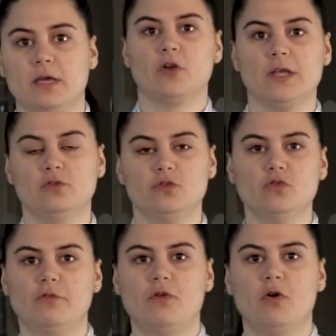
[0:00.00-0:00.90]
trying to
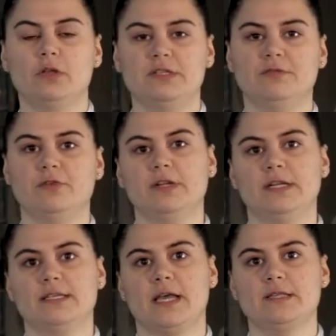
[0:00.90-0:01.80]
look for different and
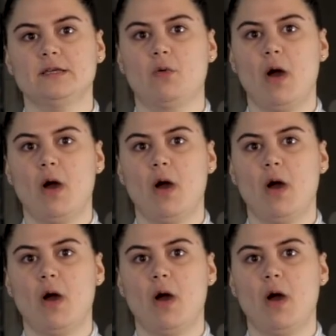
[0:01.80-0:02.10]
exciting